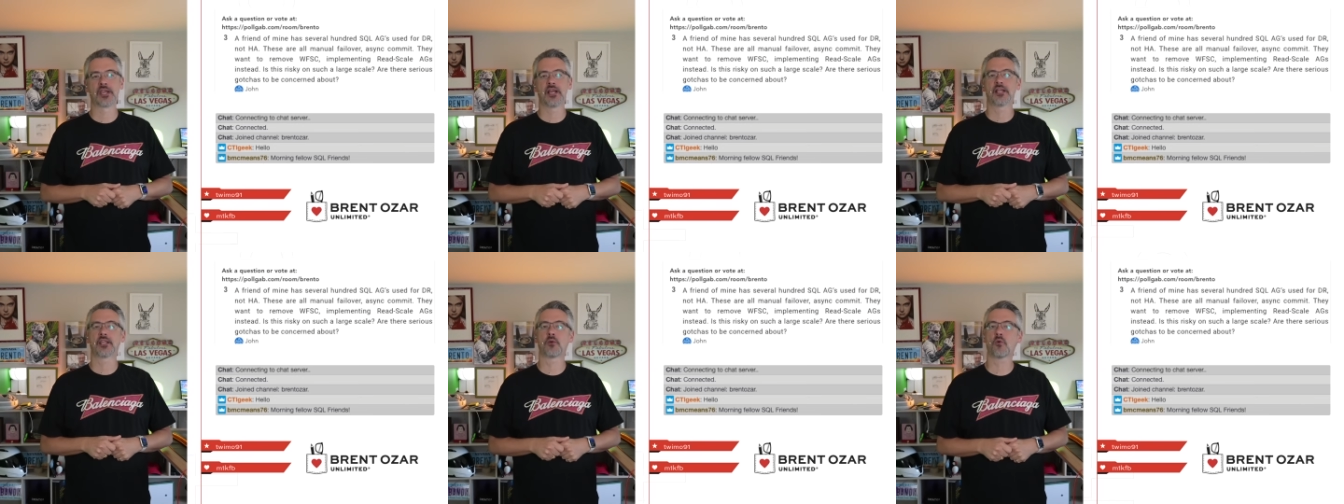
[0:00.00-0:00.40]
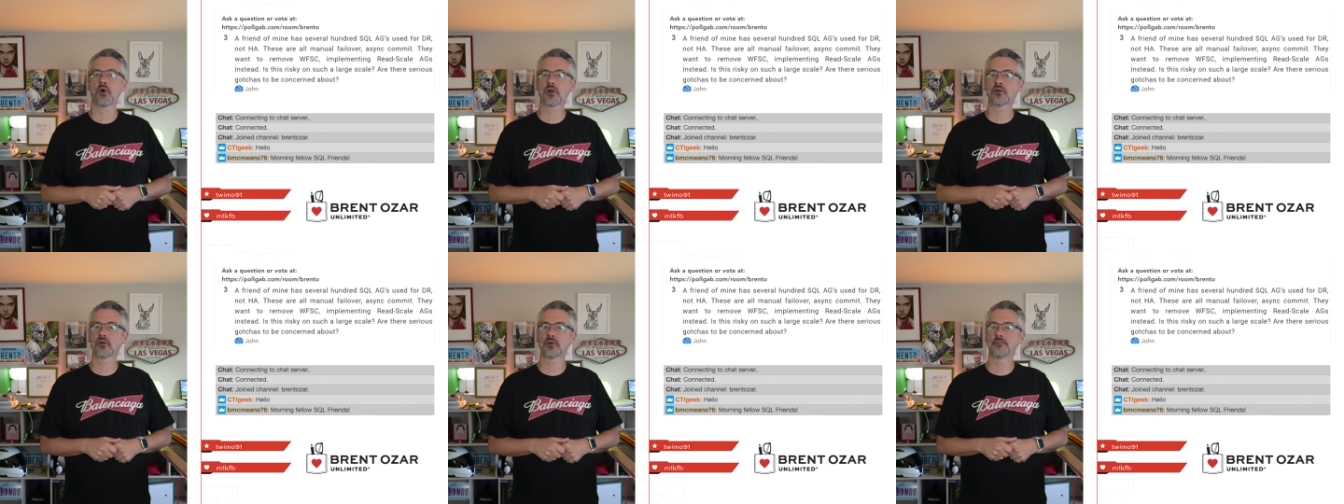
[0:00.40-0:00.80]
They
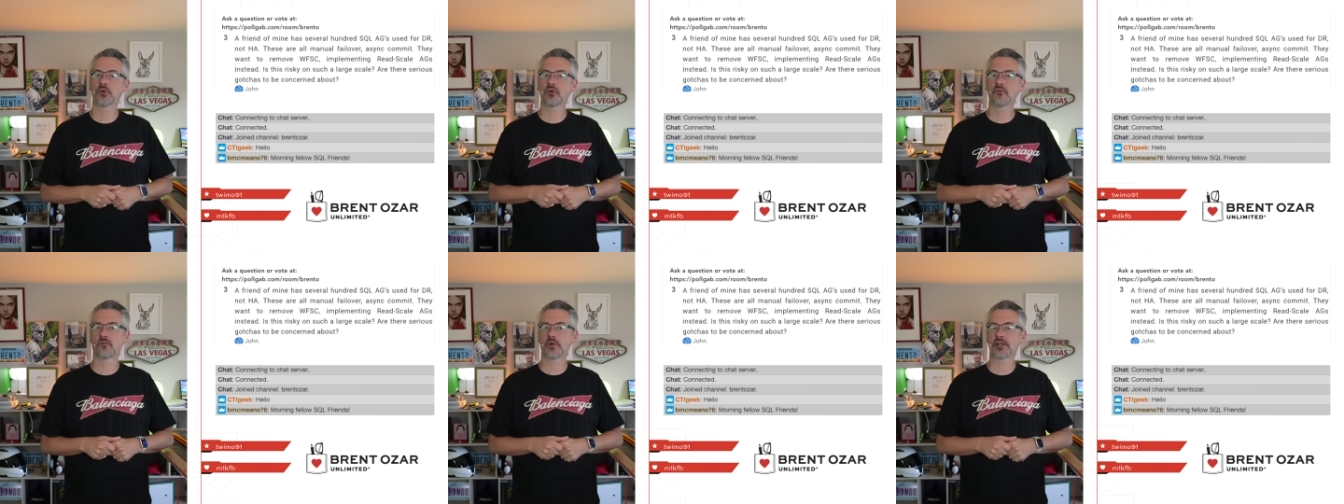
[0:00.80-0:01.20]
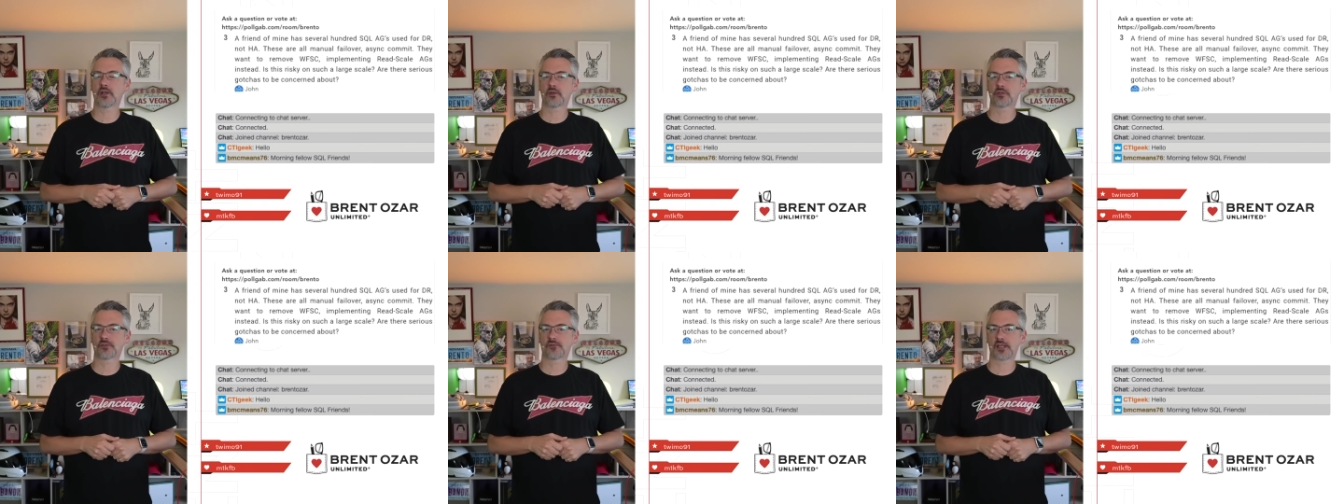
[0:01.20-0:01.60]
want to remove
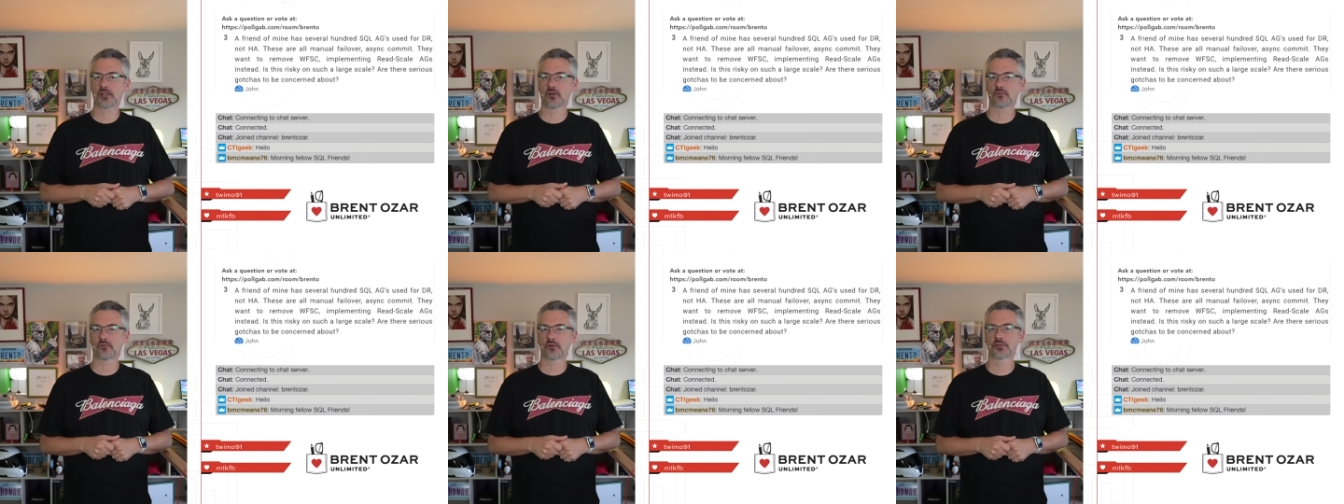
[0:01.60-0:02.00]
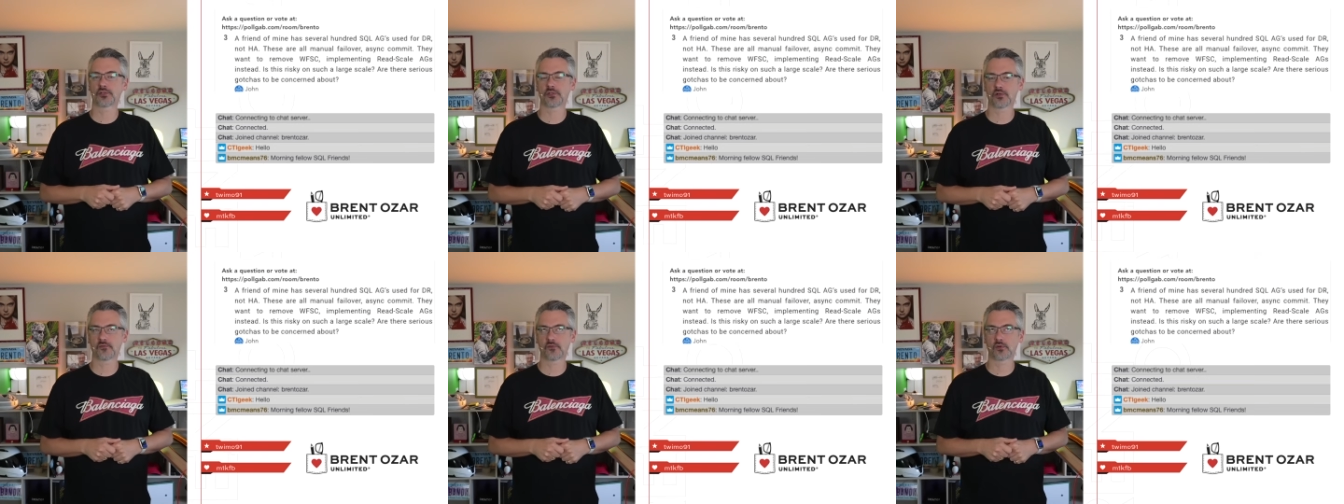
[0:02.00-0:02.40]
Windows failover
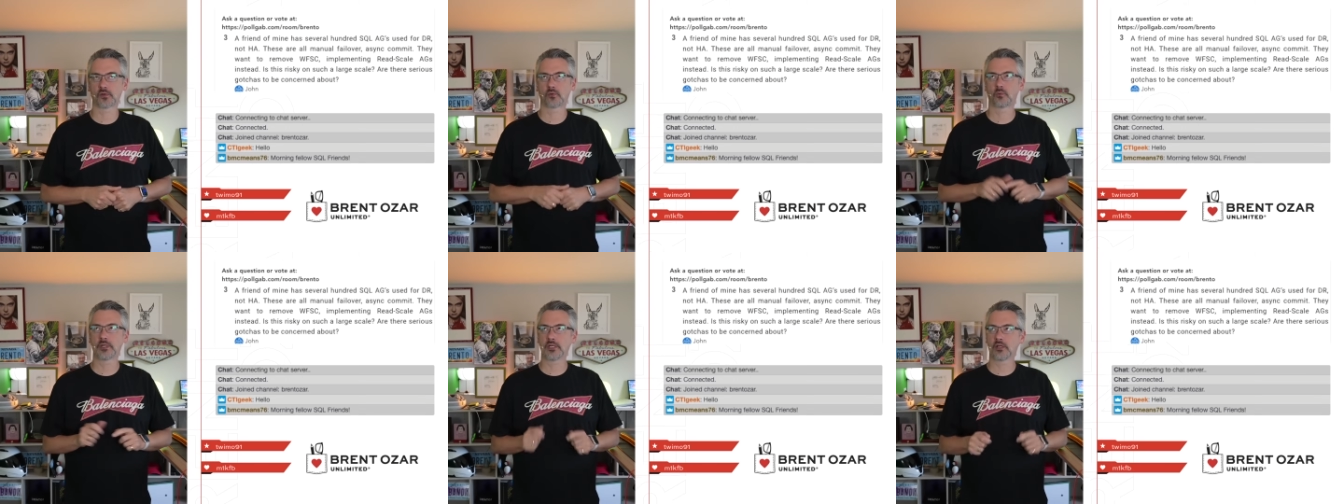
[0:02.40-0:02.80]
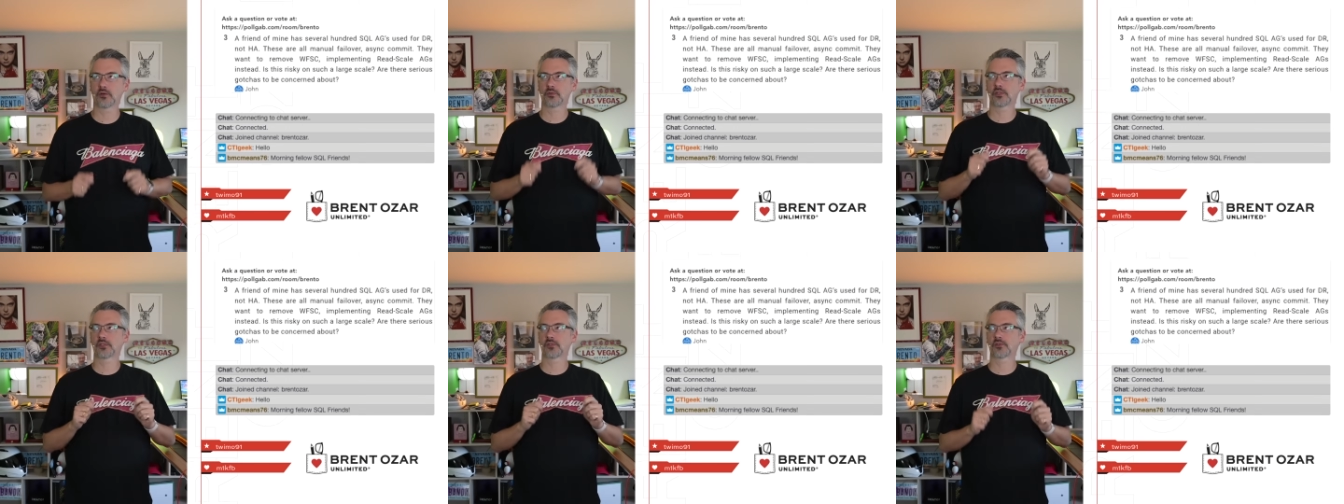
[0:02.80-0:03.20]
server,
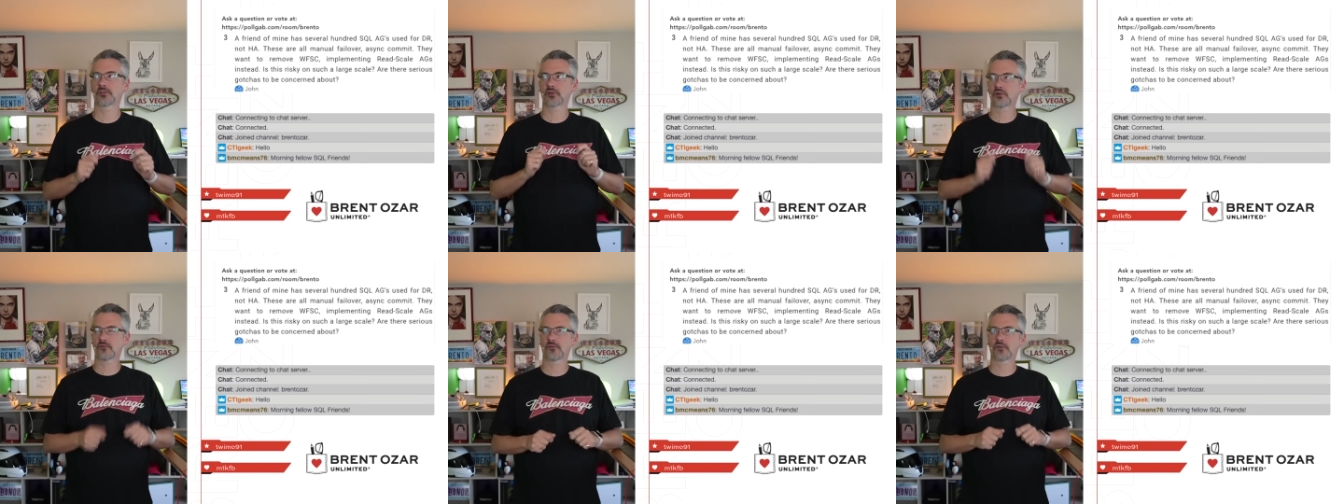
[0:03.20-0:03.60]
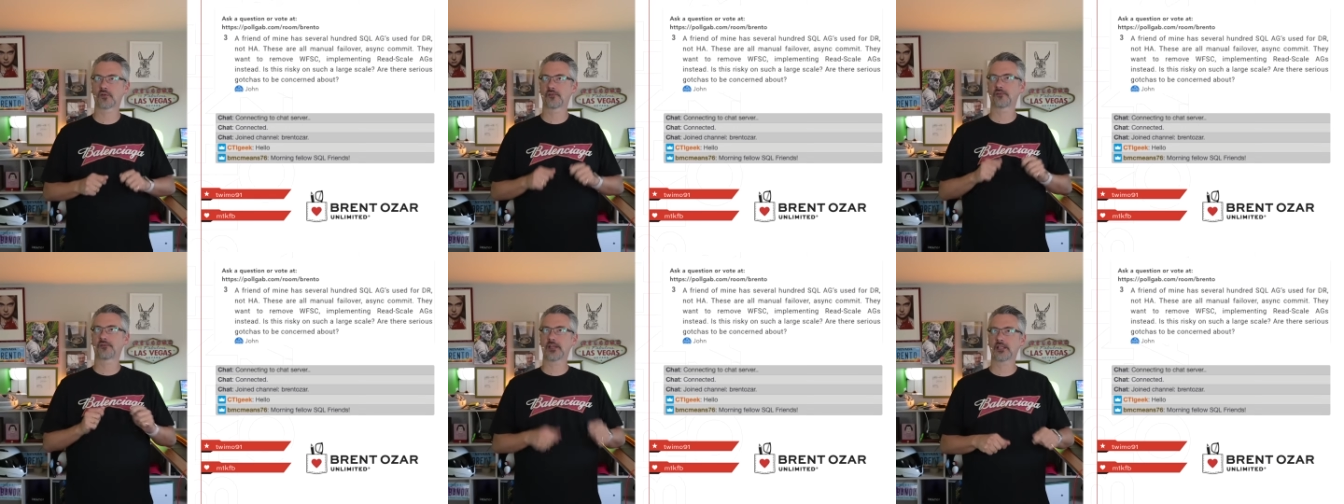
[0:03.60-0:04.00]
Windows server
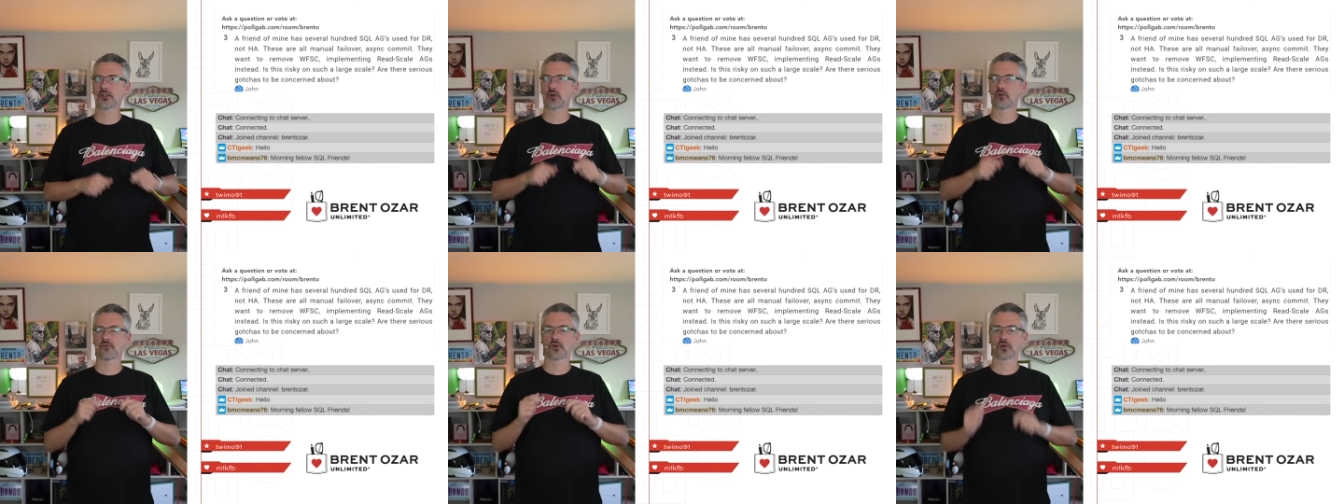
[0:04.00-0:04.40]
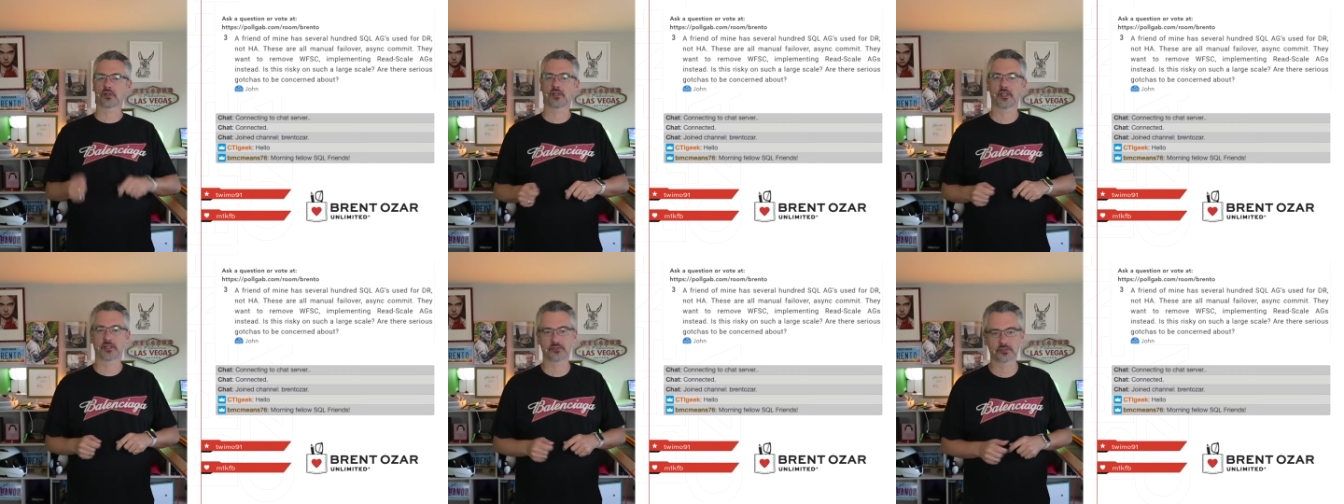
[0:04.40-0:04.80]
failover
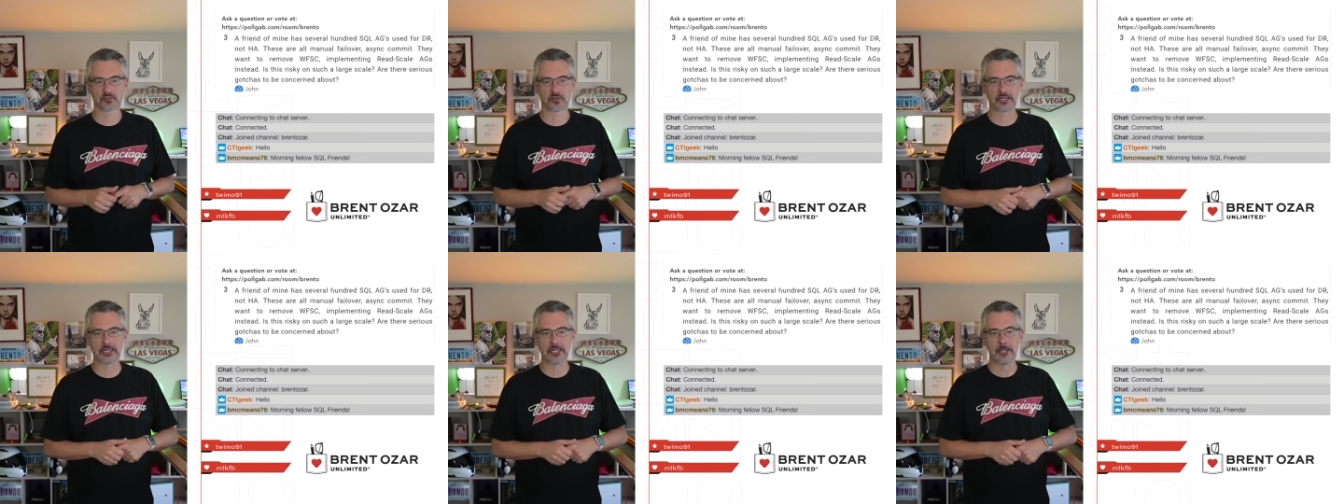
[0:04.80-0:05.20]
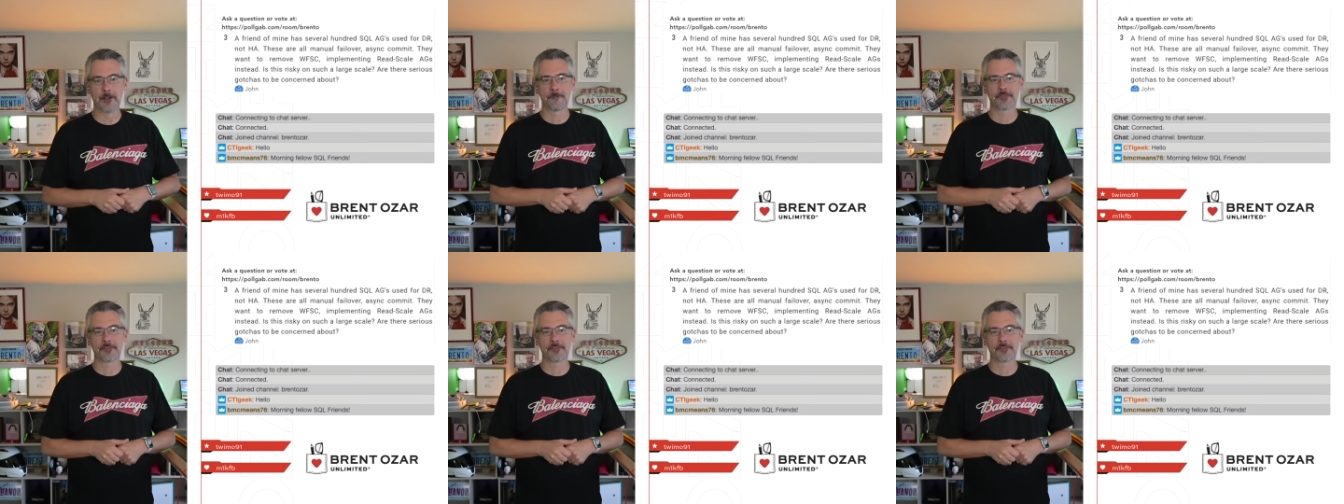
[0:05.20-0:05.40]
clustering,